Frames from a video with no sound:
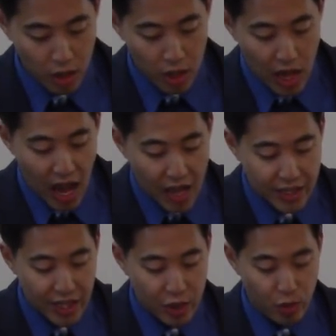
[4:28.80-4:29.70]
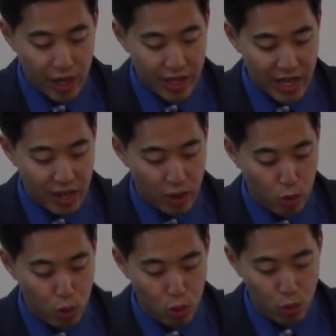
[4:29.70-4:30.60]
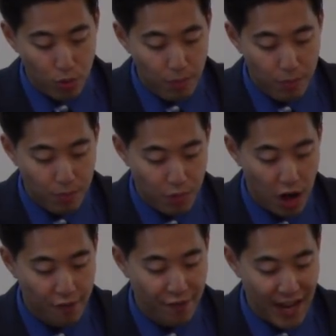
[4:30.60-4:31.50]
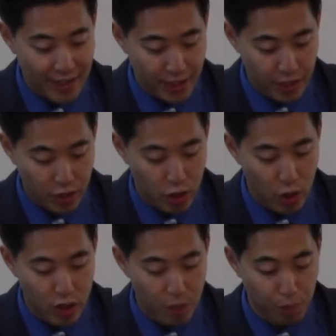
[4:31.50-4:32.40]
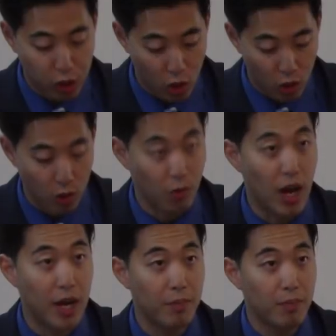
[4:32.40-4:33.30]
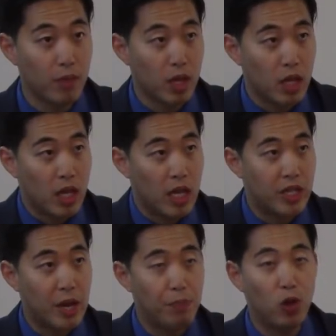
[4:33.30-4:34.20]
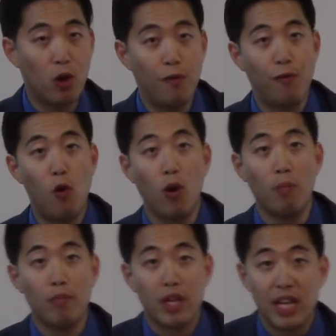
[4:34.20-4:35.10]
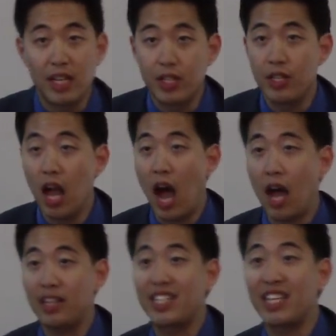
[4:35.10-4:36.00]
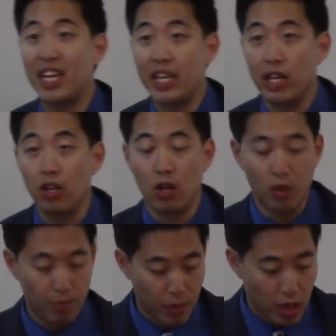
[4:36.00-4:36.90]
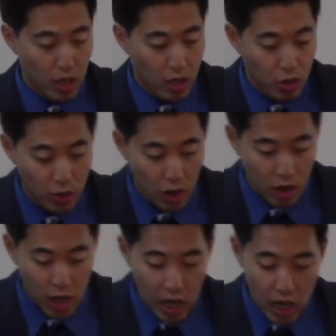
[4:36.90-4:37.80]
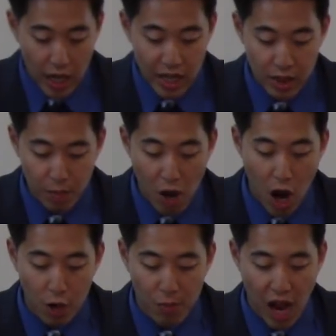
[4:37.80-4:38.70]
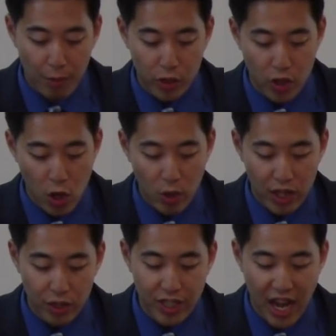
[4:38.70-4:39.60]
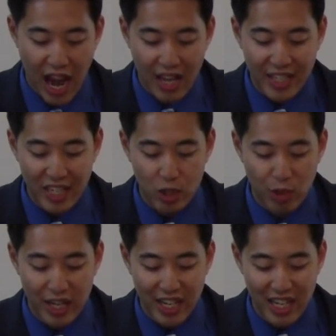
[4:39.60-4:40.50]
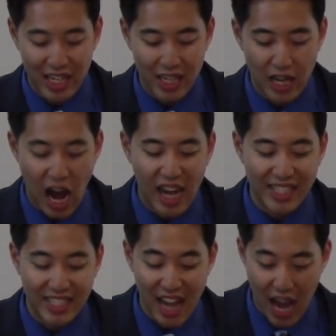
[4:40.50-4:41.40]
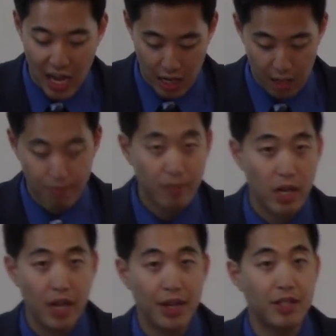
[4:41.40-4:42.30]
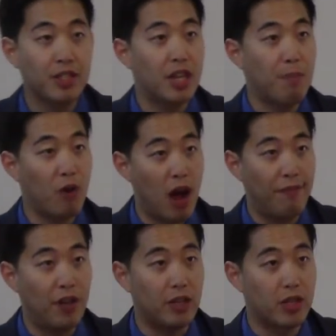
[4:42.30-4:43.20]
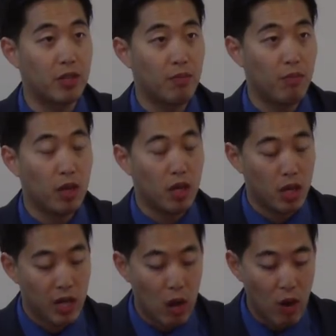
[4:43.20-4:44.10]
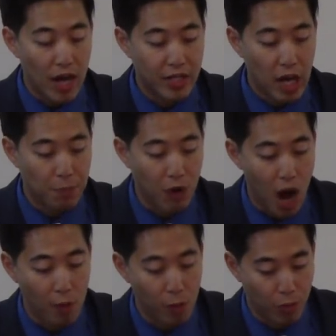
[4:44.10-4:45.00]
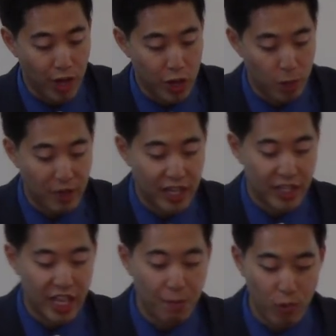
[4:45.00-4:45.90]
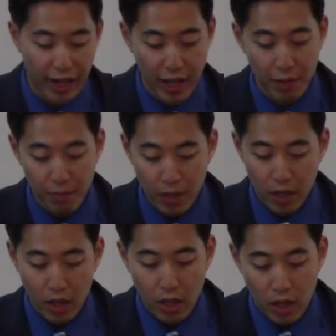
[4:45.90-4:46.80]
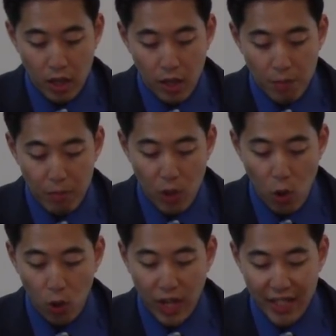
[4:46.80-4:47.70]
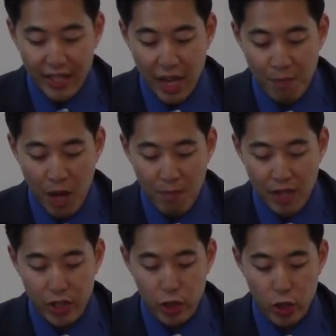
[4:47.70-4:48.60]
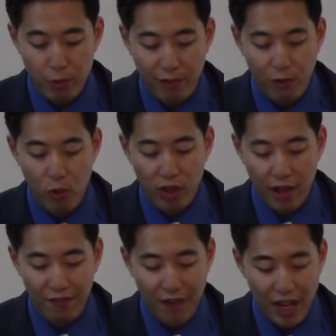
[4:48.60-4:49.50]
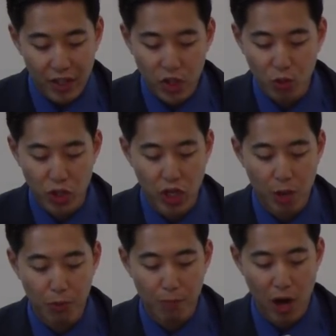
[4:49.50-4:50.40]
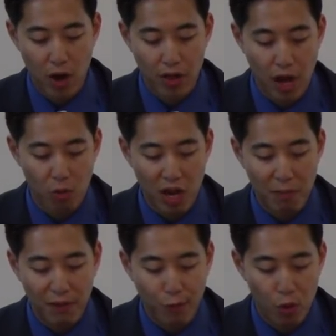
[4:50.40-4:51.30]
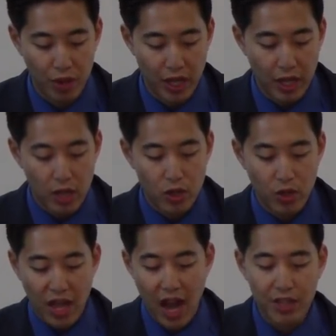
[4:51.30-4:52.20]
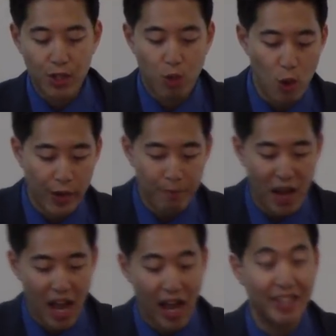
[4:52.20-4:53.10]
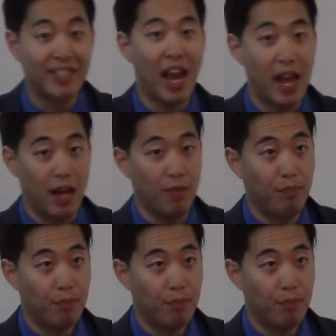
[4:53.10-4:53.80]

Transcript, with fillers: As it is written in the prophets. So it's a plural, right? It's a plural form. It's not singular. You'll, in the modern Bibles, though, it'll say as it is written in Isaiah. It doesn't say prophets. Now, why is that a problem, preacher? Because keep reading. Behold, I send my messenger before thy face, which shall prepare thy way before thee. So that's quoted by Isaiah.